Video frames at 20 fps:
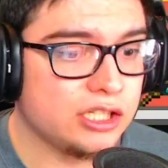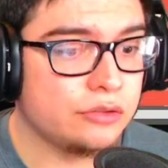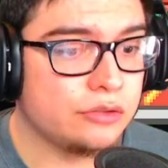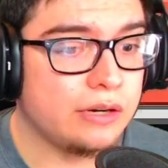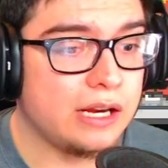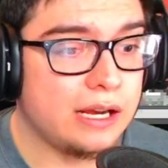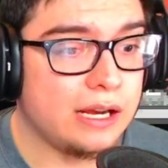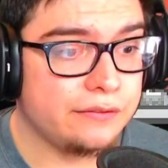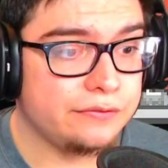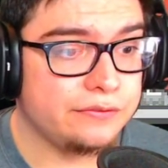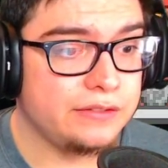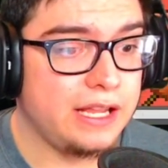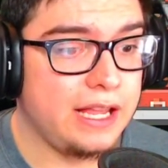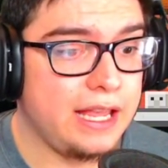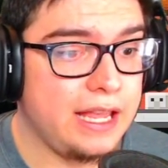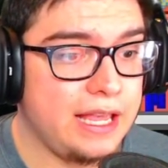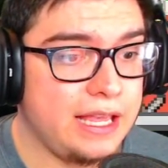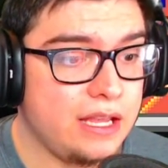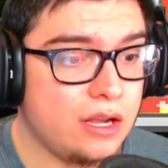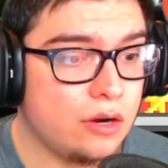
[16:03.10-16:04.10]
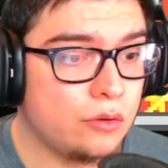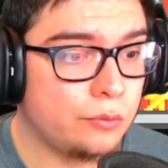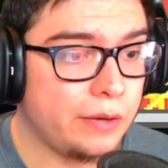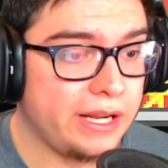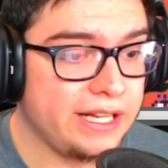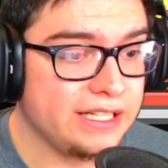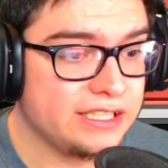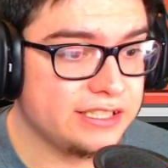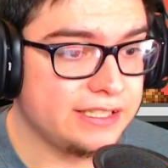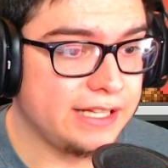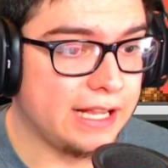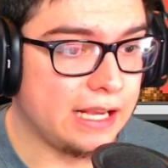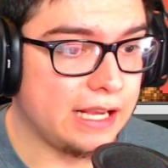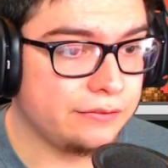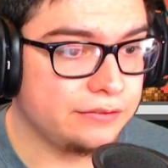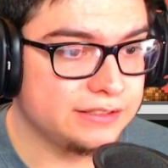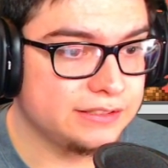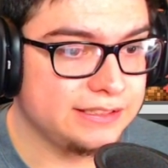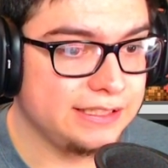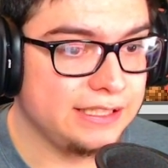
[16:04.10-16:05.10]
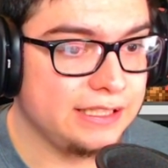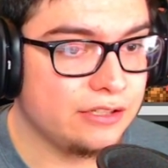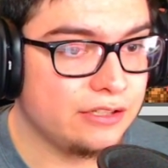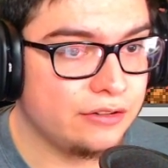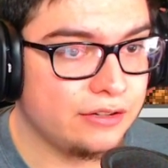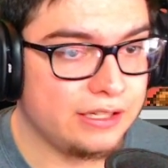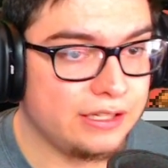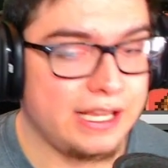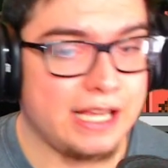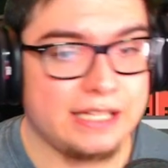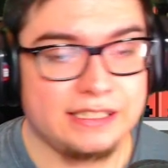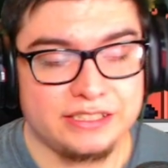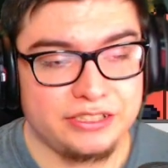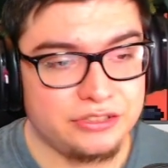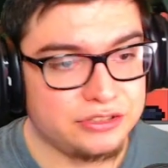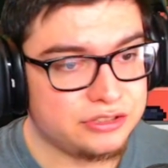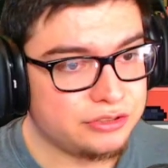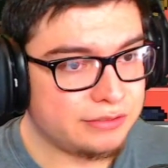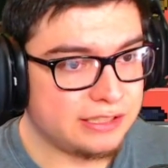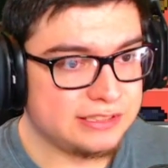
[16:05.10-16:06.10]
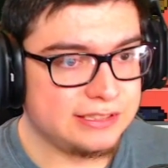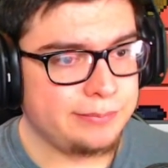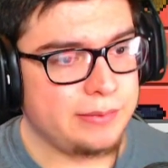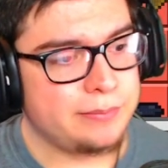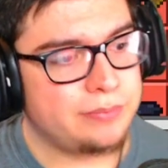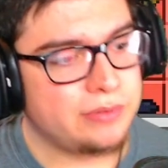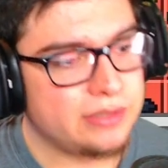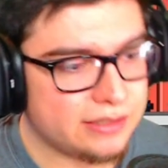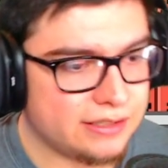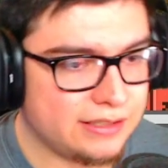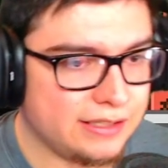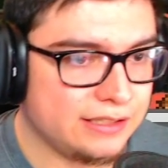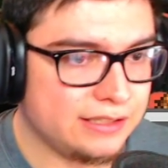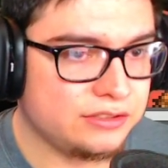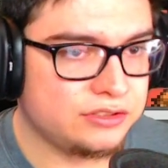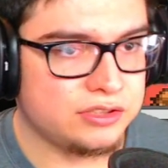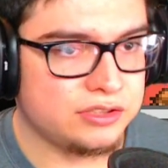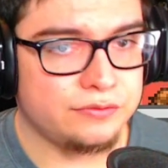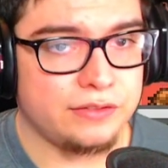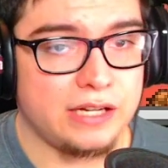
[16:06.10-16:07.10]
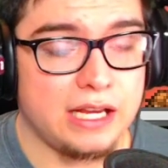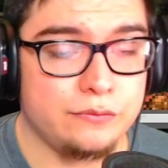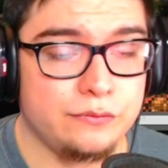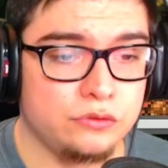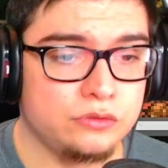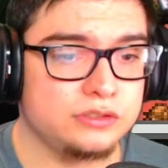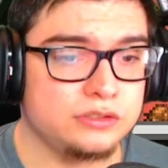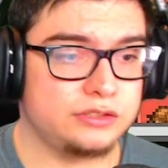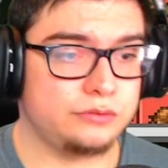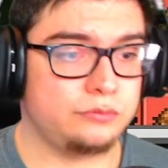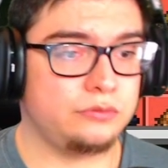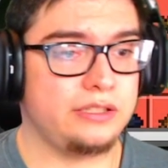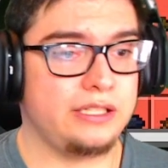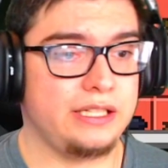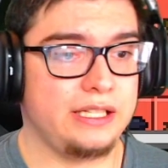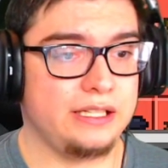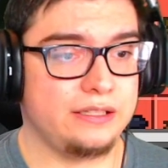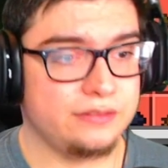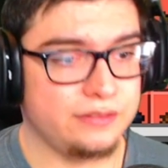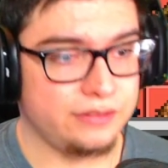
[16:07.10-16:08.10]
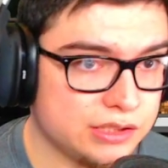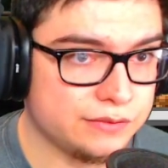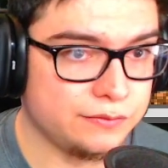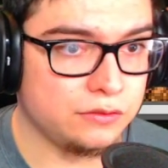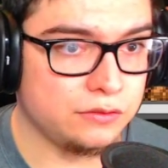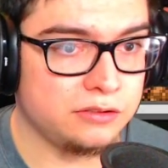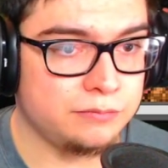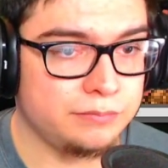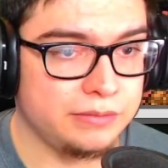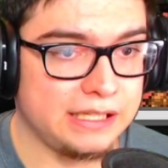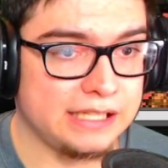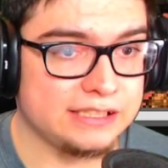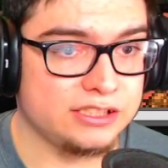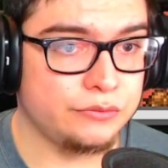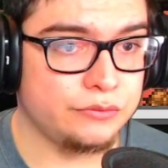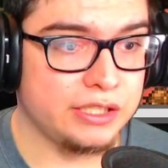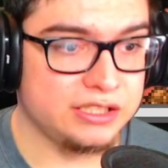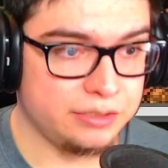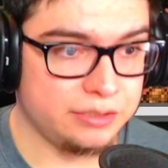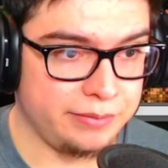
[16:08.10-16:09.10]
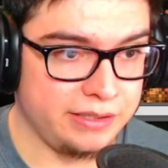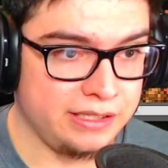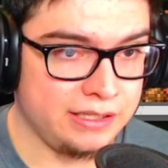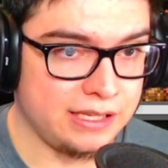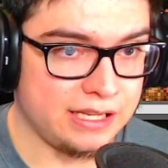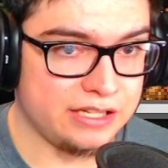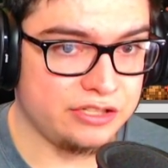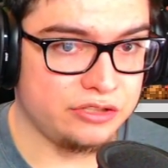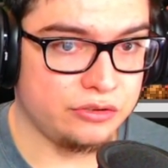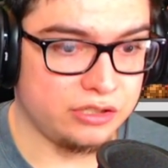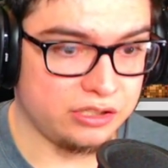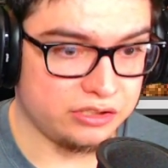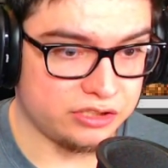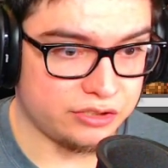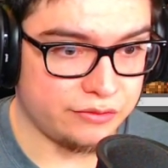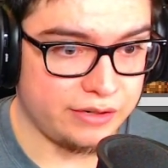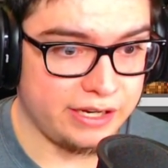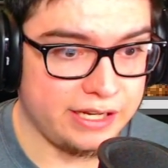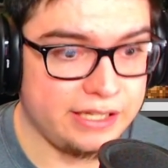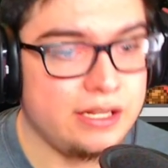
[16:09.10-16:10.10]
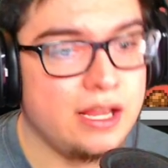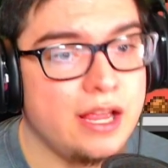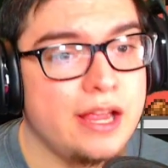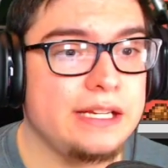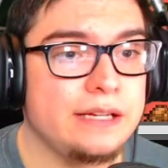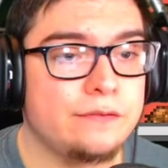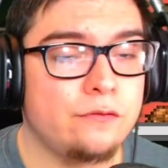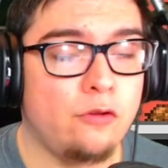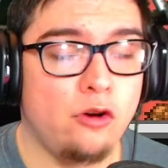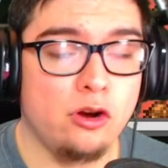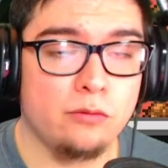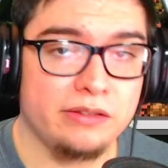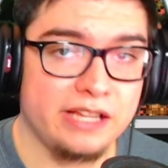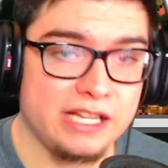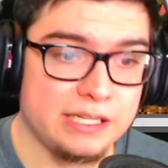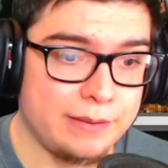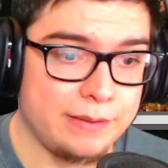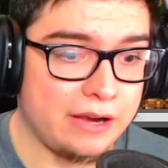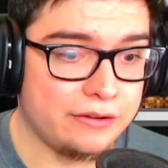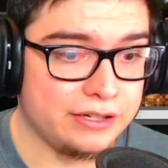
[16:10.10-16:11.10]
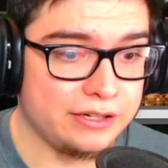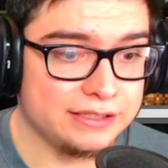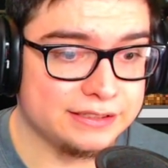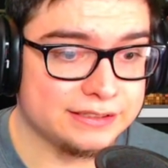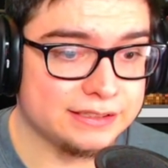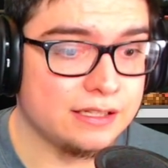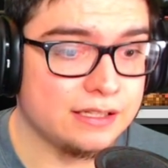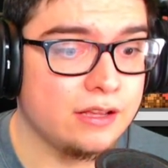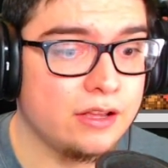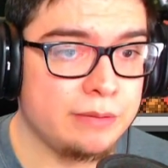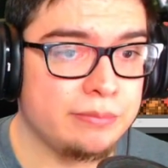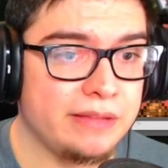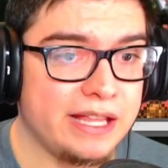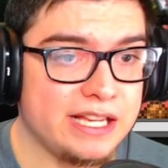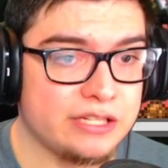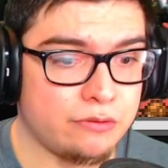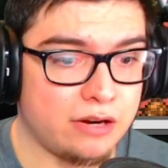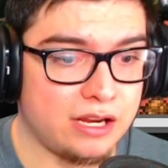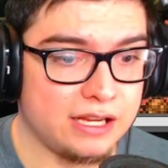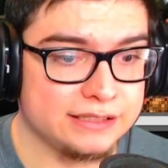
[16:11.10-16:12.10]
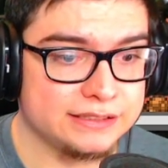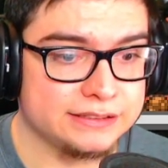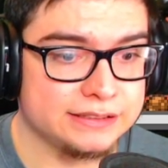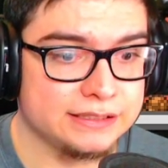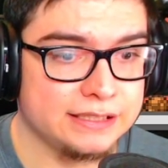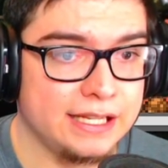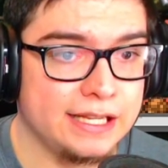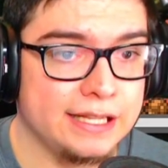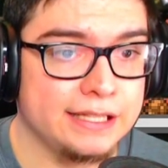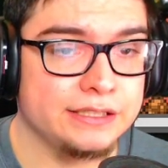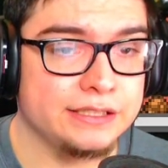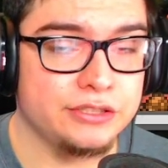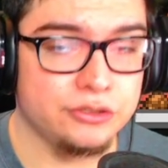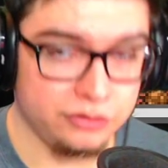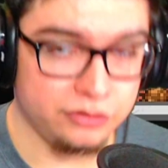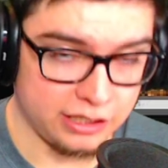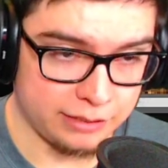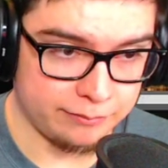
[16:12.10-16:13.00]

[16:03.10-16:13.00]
to craft a Rage Staff, let's see, just use the recipe book in survival. It's really useful, but that's the recipe as shown on screen. You need 4 blaze powders, 3 blaze rods, and 2